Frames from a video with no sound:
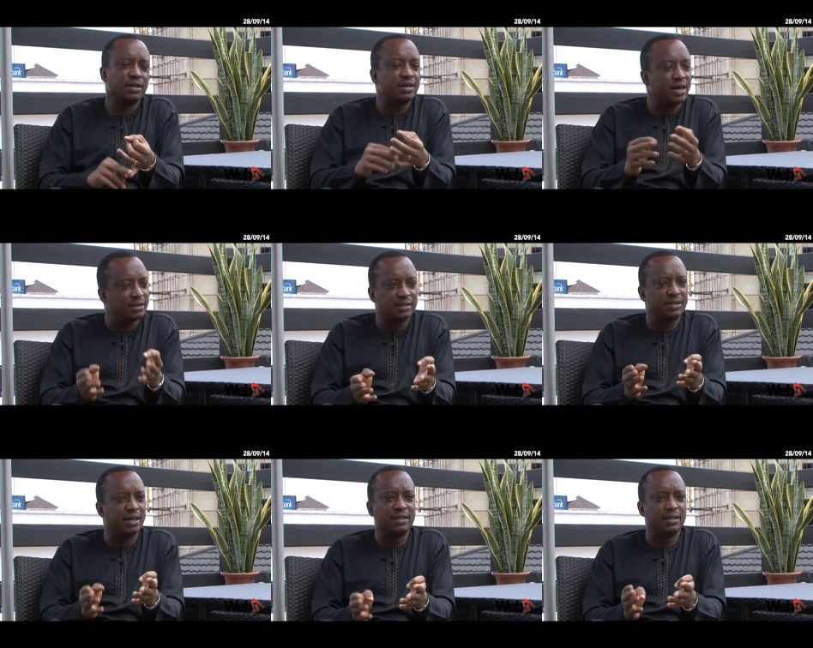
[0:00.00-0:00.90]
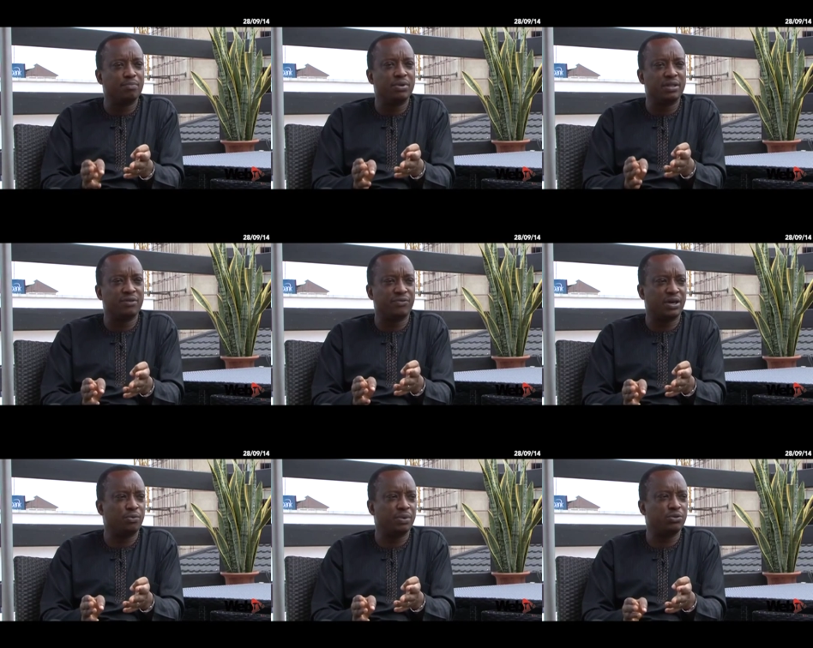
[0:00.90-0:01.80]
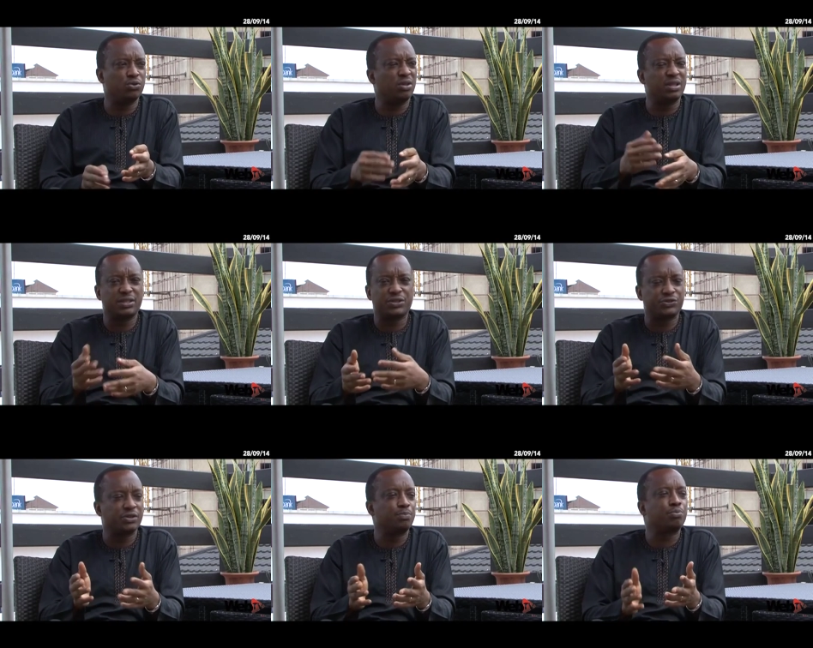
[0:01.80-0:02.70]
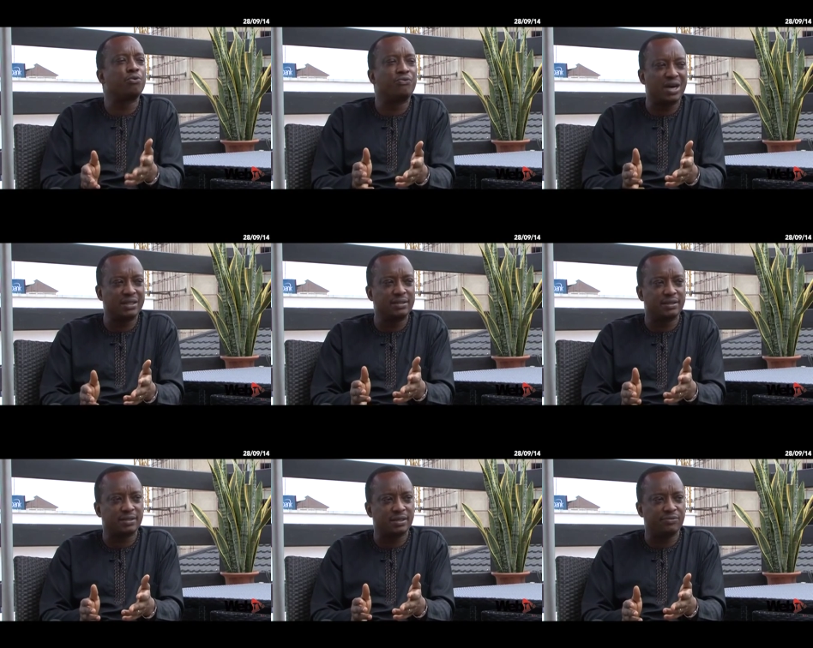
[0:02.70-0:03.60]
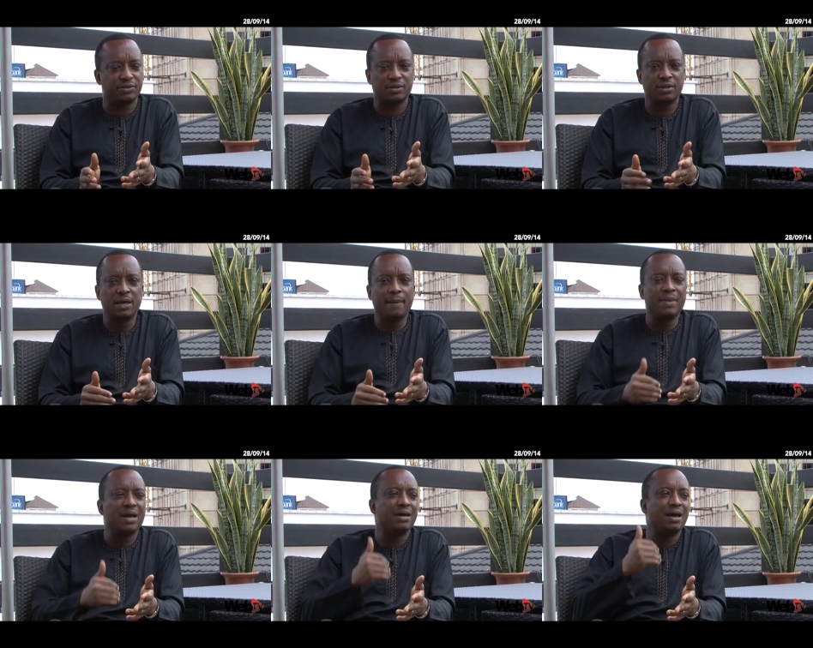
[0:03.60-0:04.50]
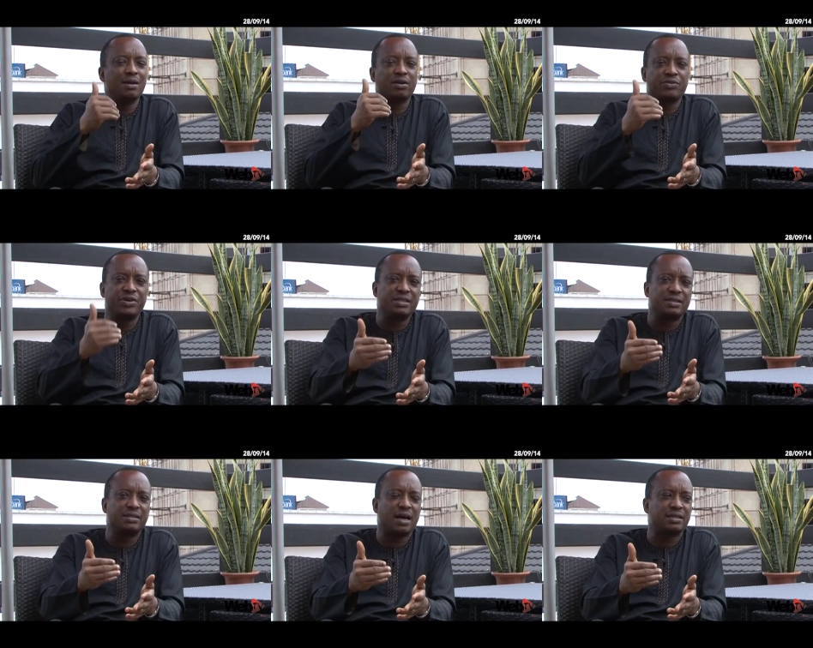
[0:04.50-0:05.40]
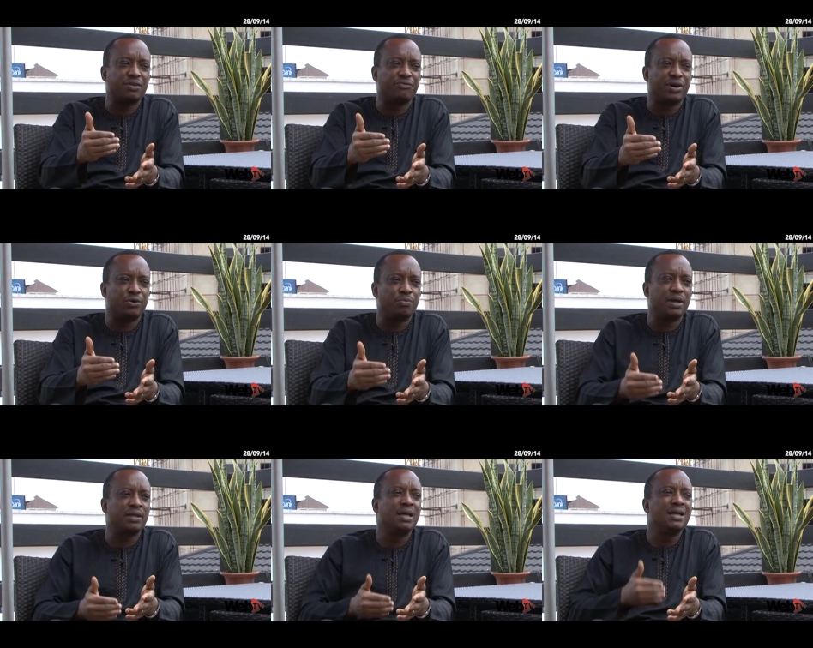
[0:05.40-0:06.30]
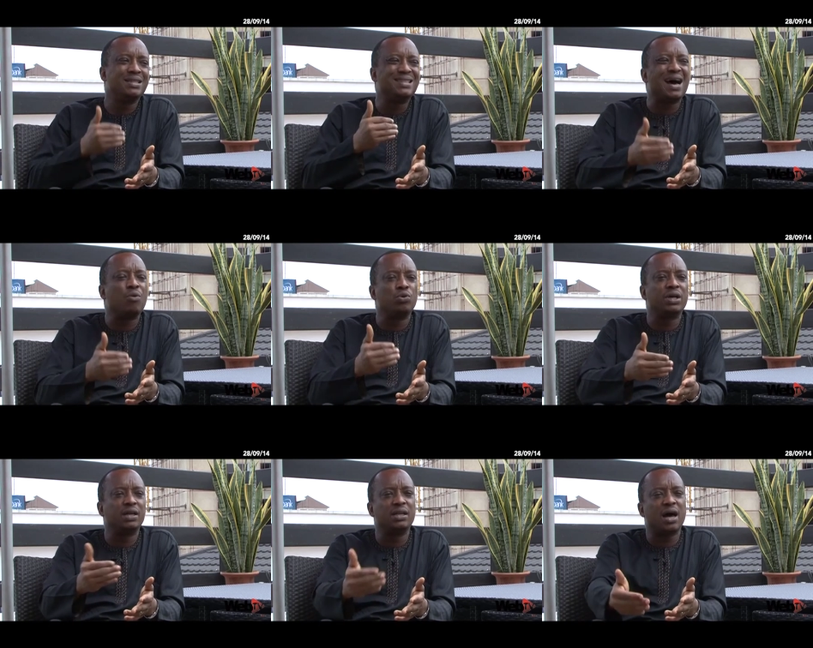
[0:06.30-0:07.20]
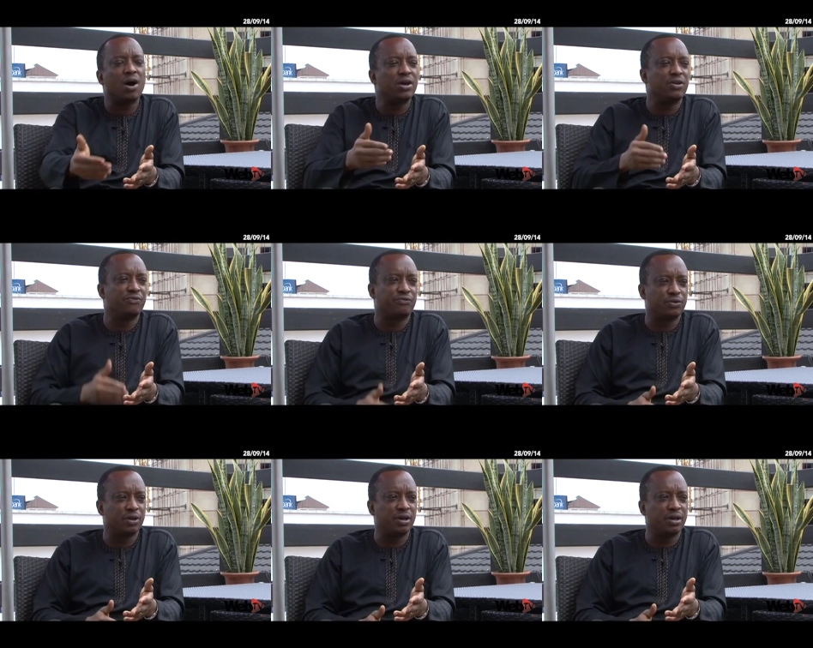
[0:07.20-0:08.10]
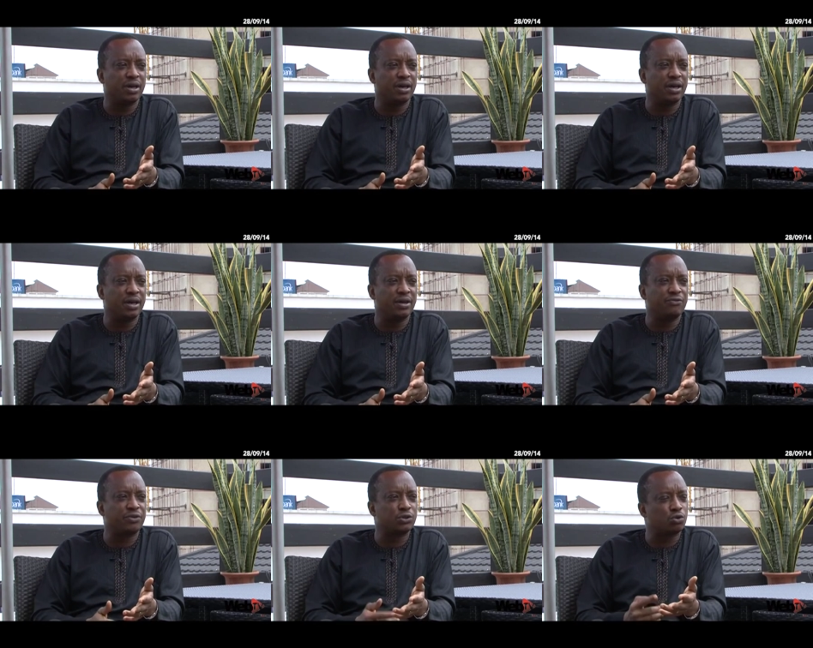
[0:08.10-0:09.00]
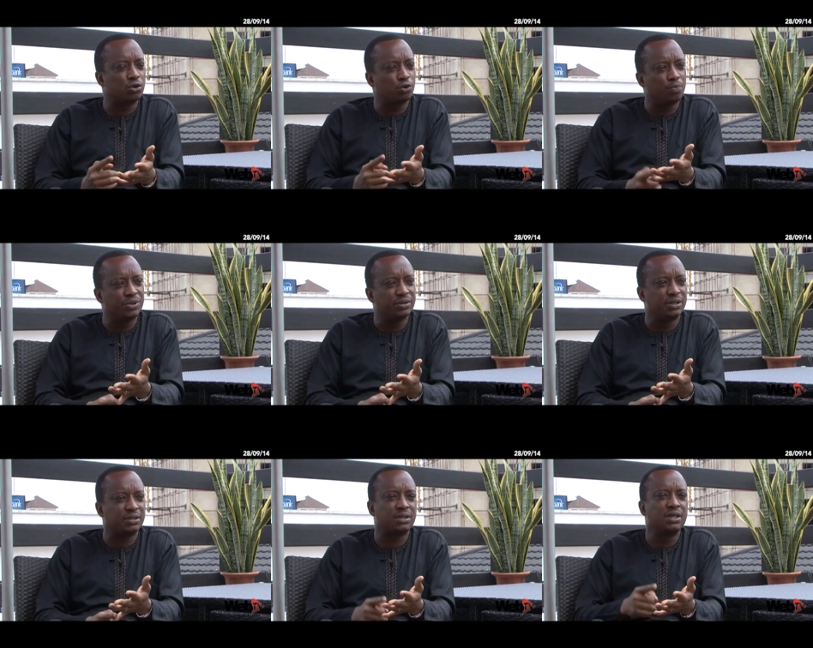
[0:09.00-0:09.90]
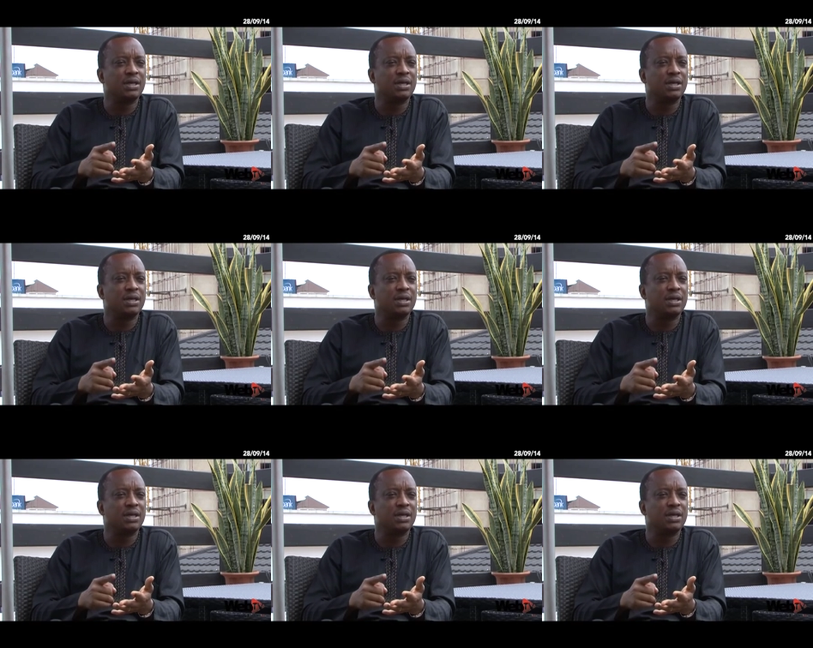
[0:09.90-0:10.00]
creating the enabling environment, not necessarily providing the service, but creating that environment that would allow infra, uh, infrastructure builders,